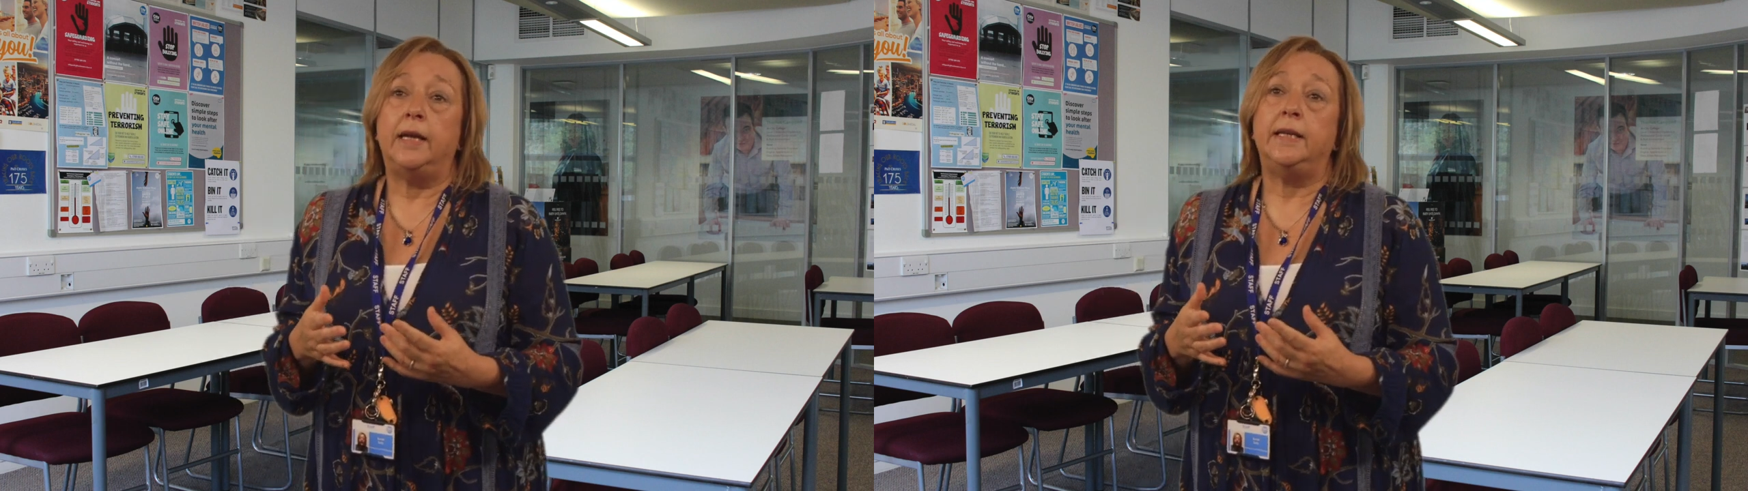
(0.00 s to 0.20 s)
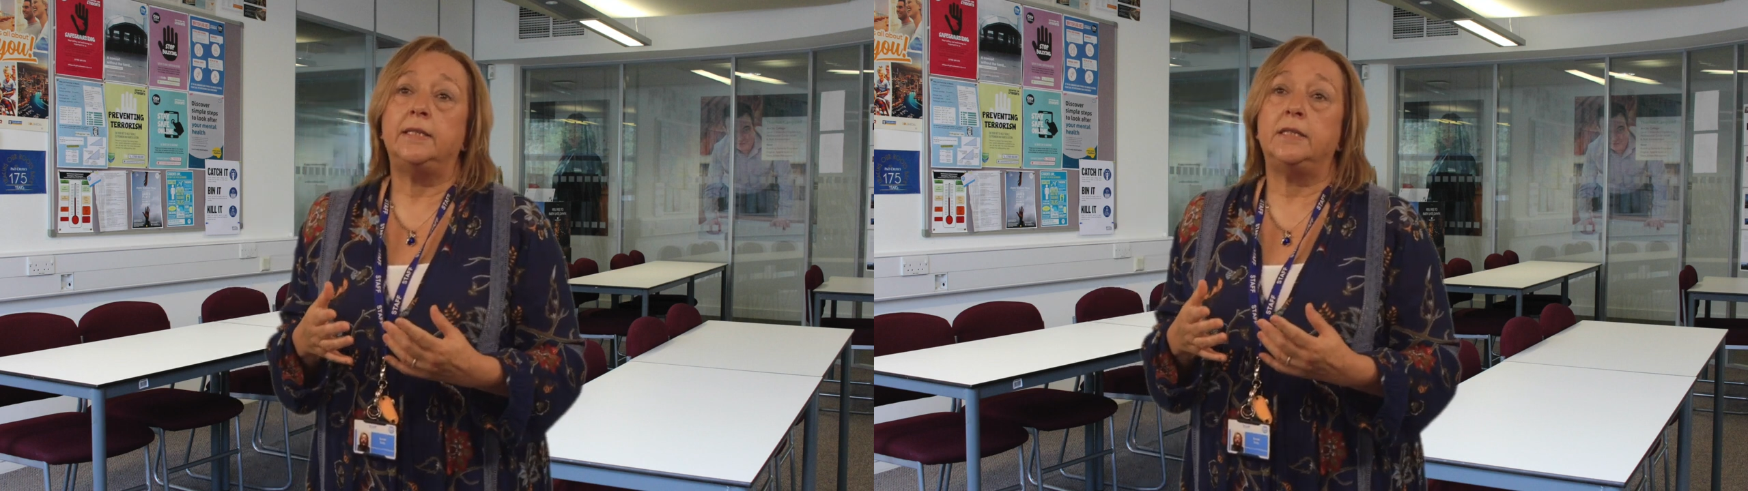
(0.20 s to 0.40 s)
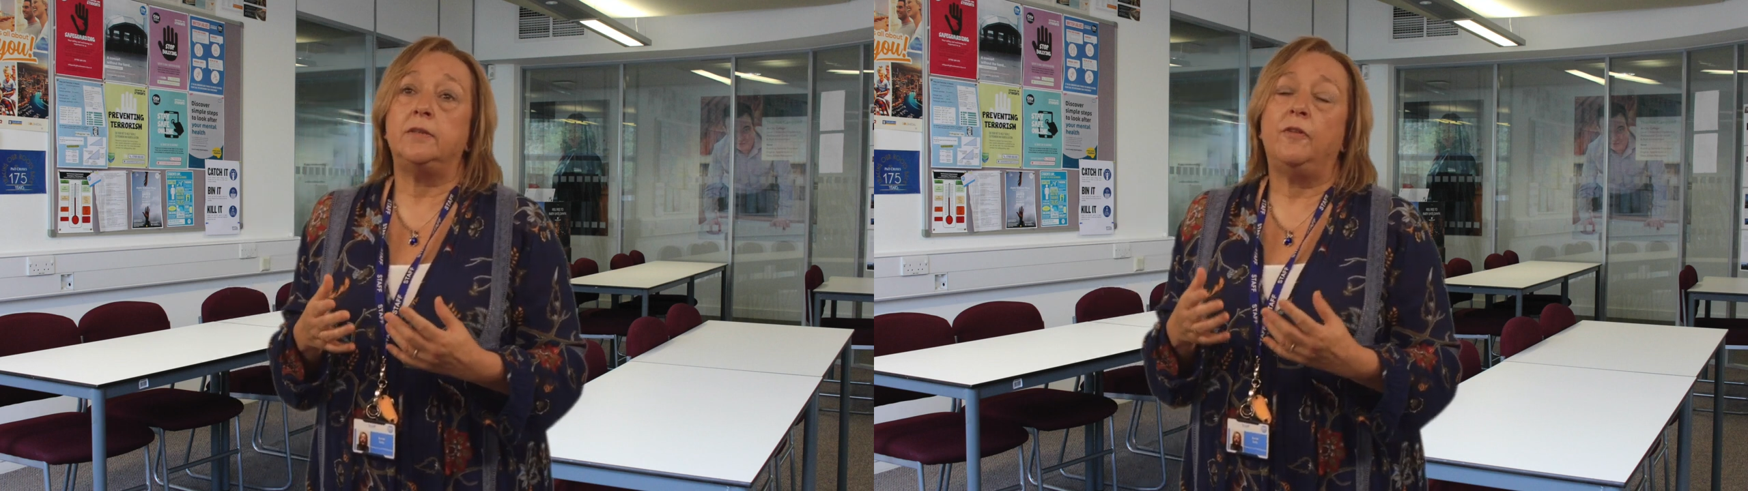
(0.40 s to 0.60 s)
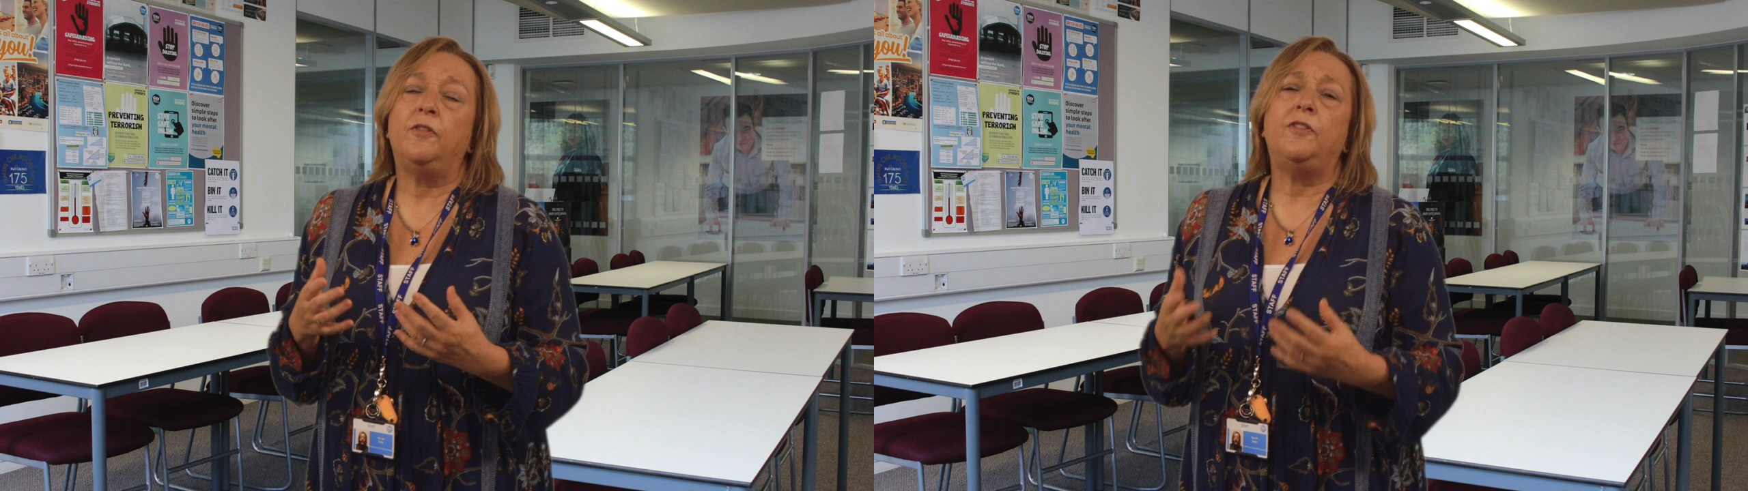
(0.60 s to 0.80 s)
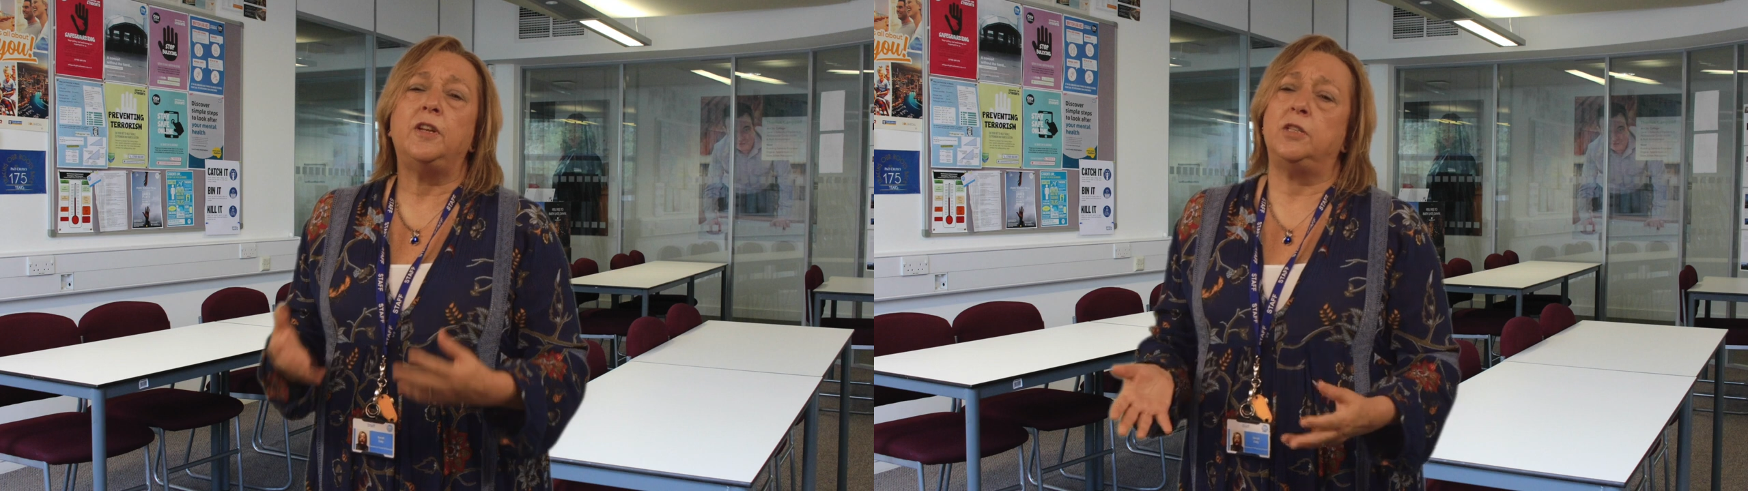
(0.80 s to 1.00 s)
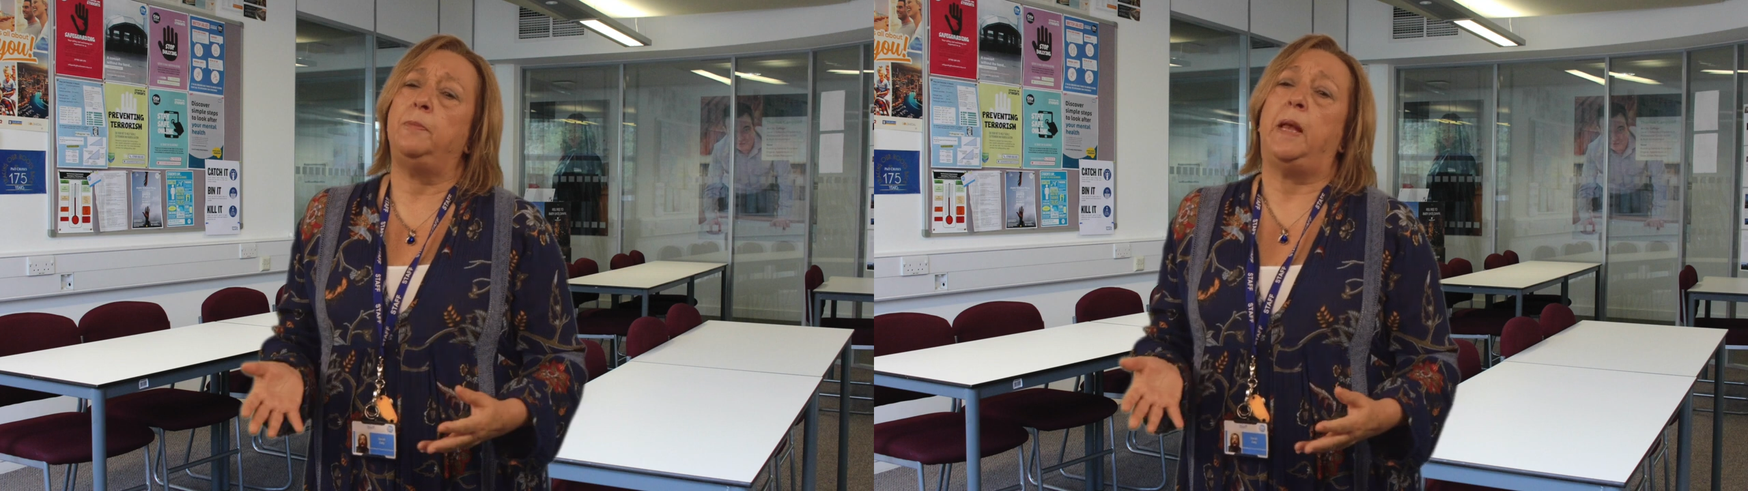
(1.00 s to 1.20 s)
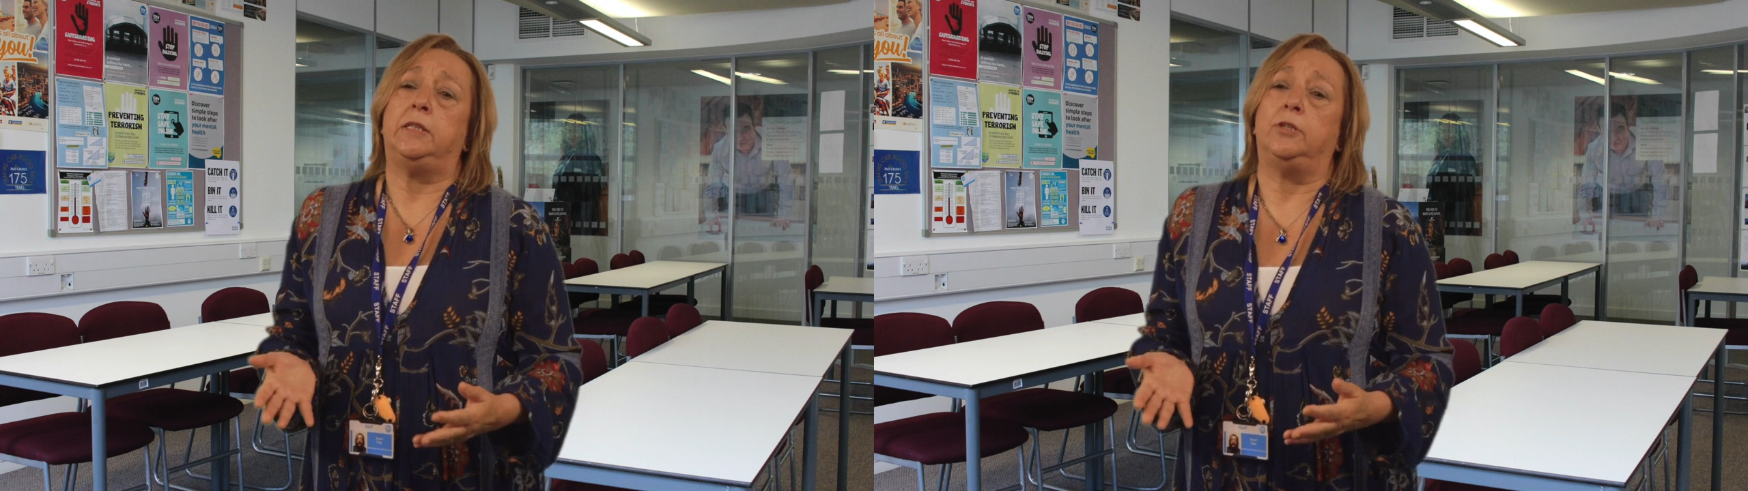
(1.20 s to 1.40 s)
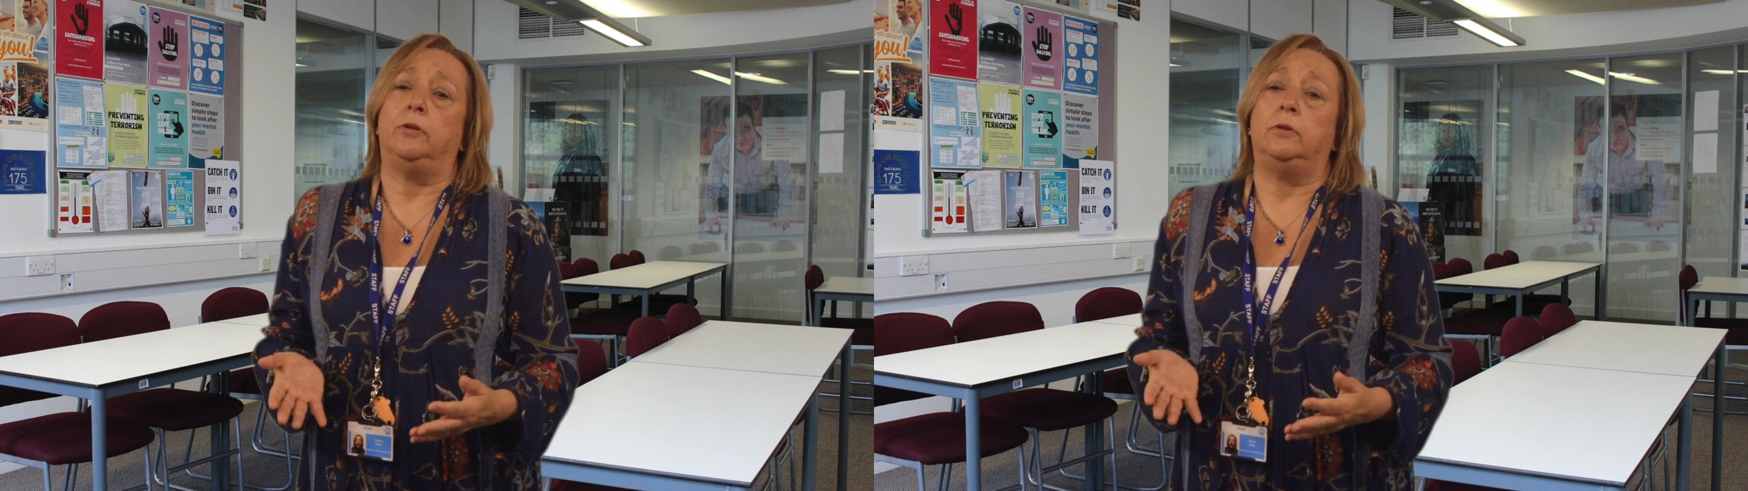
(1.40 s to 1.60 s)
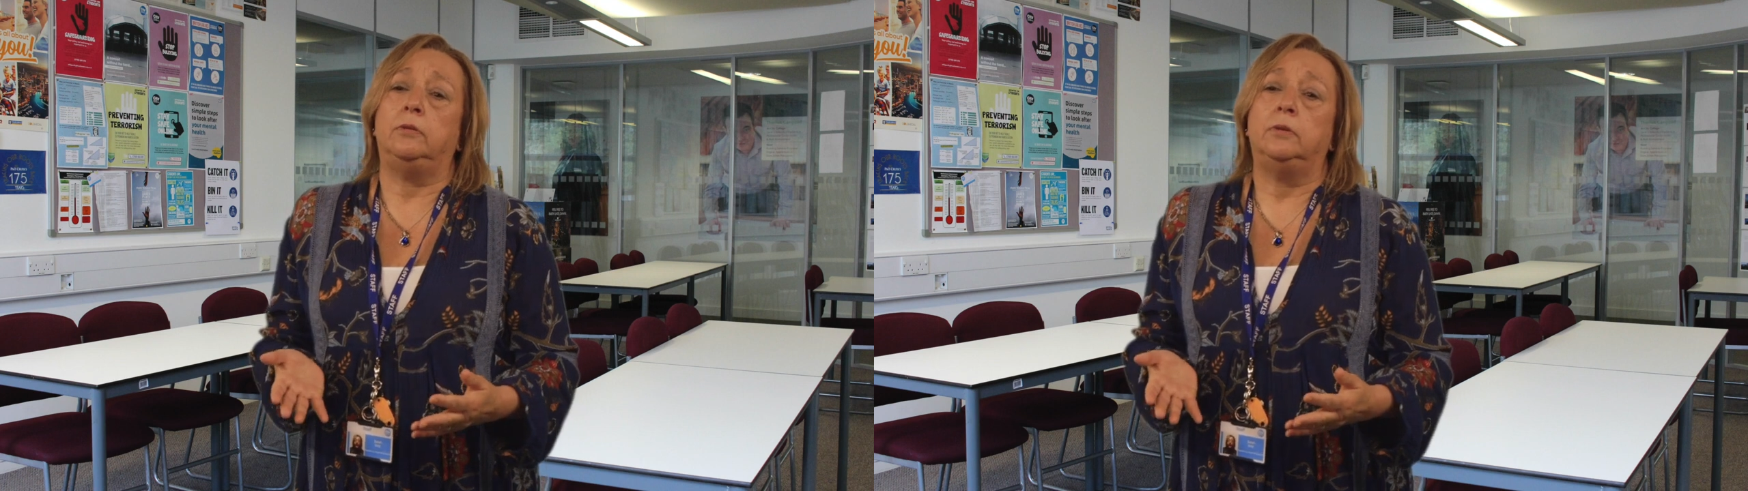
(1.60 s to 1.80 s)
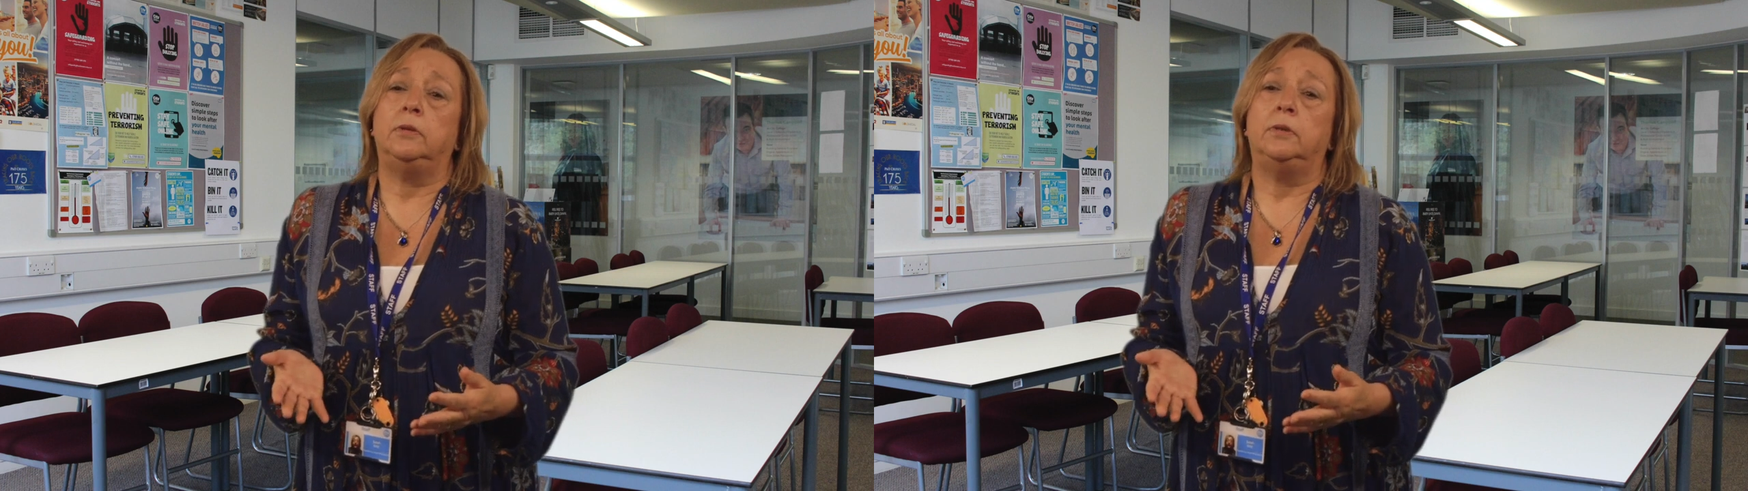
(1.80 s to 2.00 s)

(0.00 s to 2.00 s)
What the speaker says: is fundamental